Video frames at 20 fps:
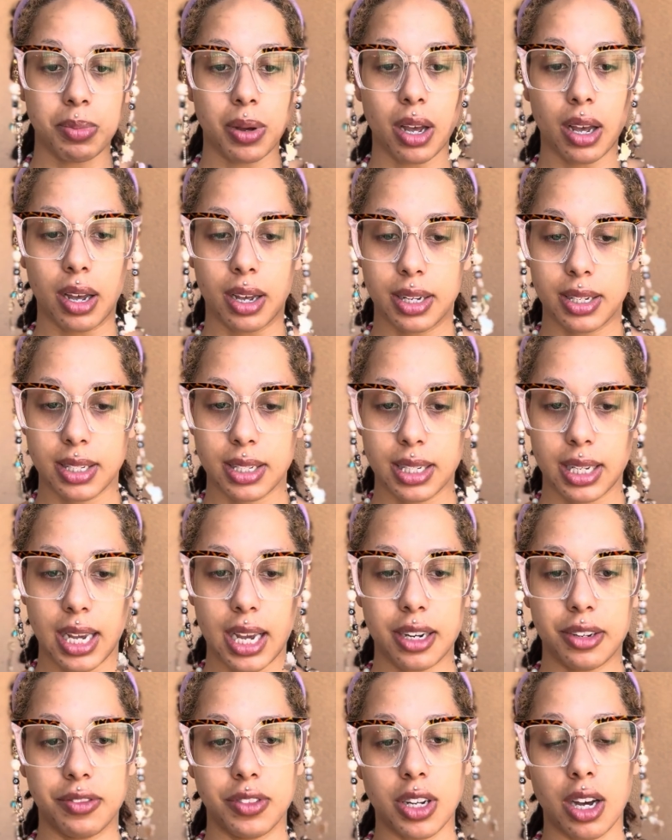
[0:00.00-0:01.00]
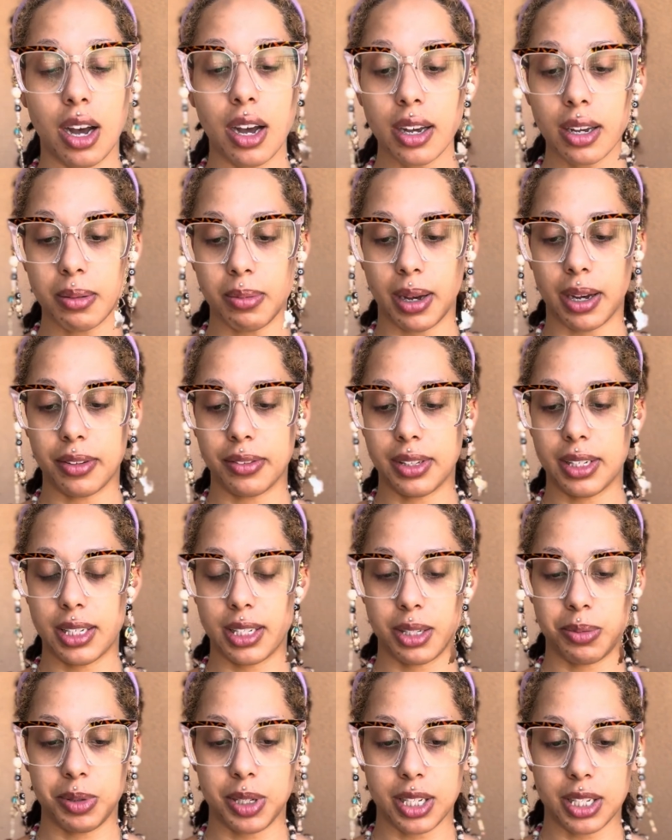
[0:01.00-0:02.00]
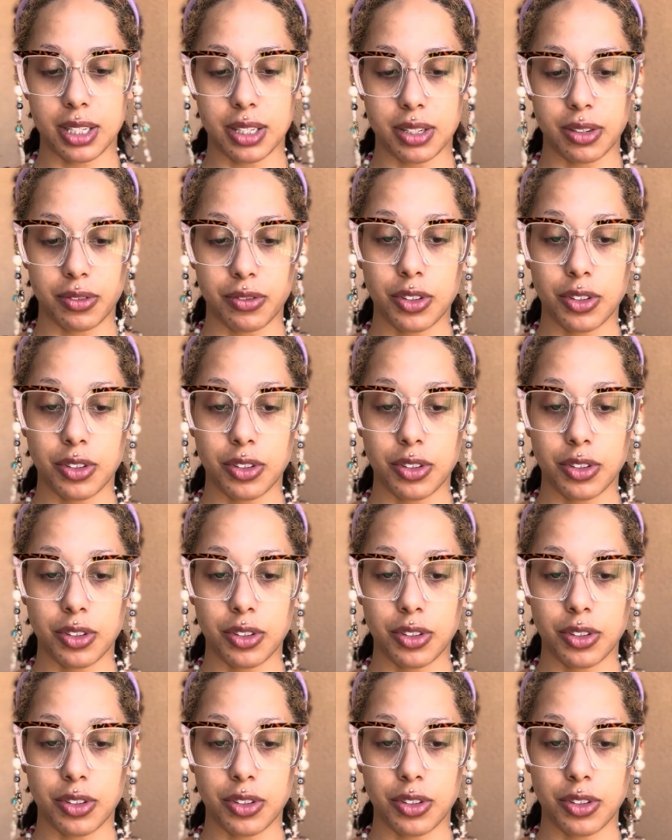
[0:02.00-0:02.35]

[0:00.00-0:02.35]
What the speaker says: pause to kind of talk about this because,